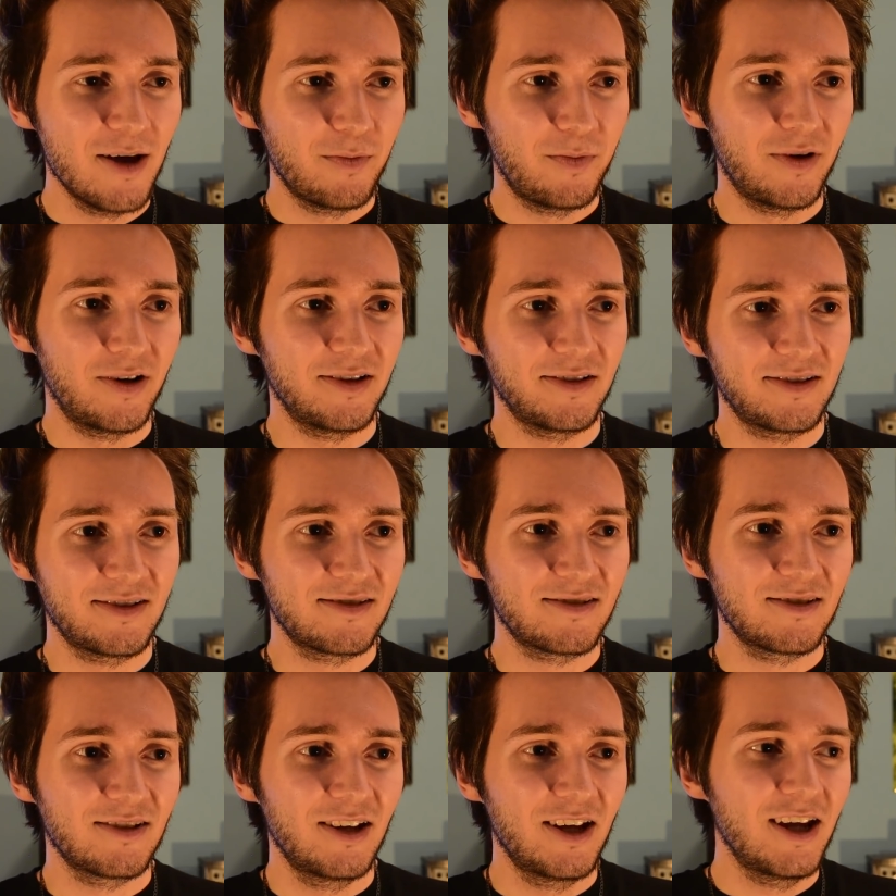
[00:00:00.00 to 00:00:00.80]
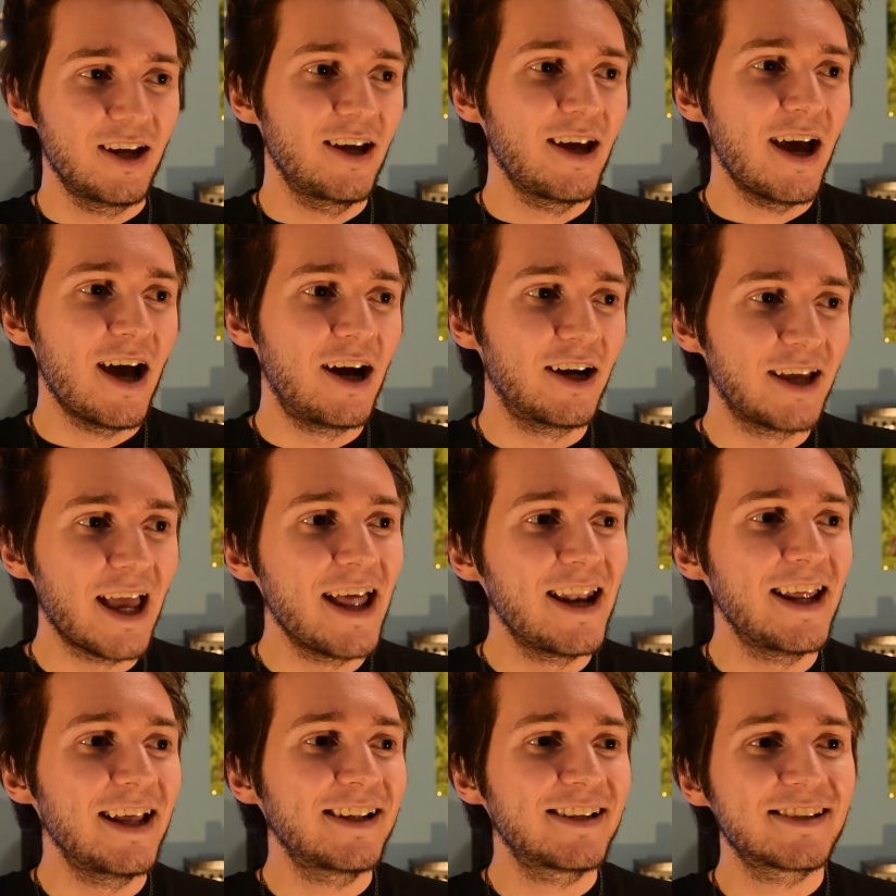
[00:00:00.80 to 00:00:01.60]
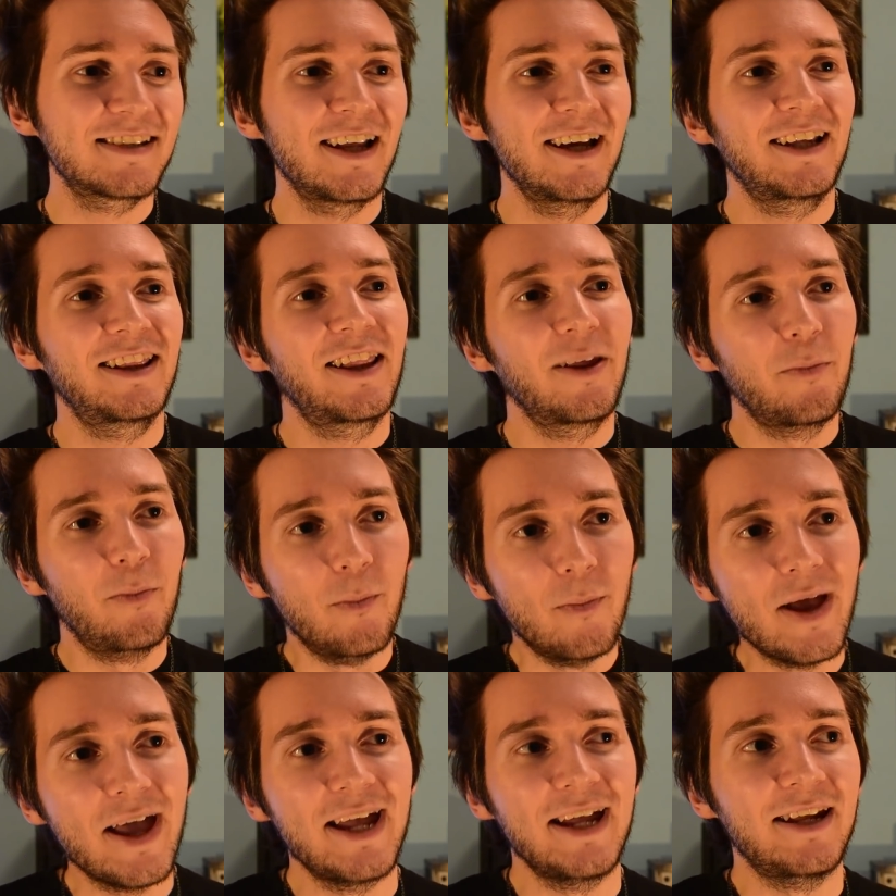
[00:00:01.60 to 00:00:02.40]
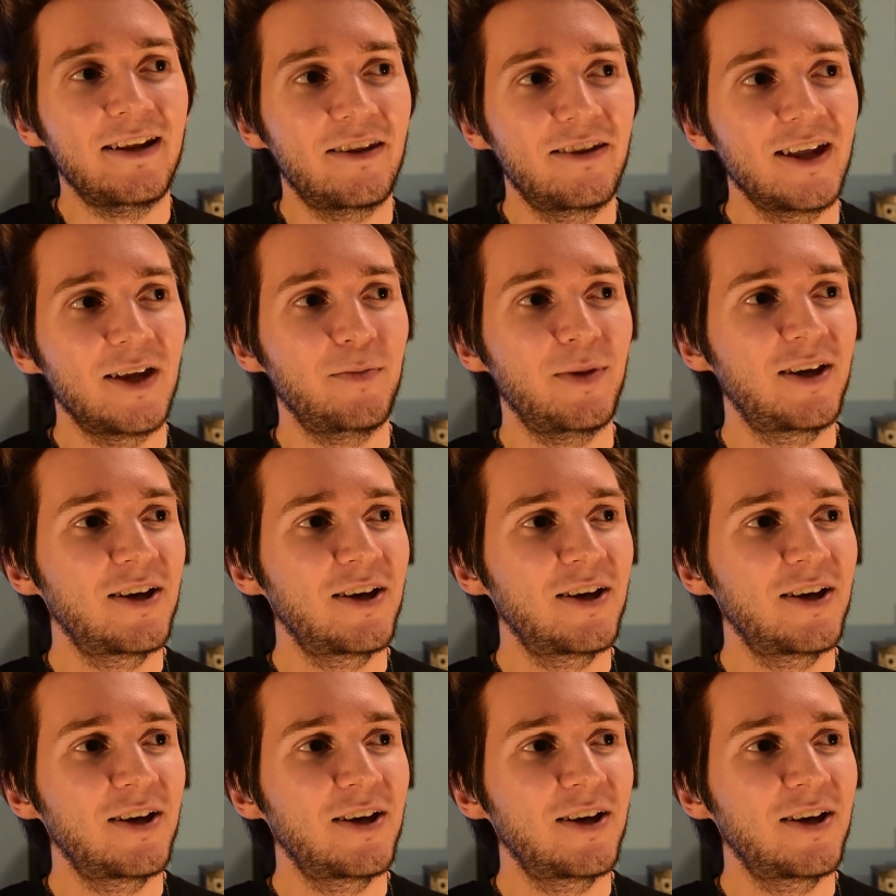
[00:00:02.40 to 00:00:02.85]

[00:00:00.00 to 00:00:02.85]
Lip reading: but again, it's like the main thing,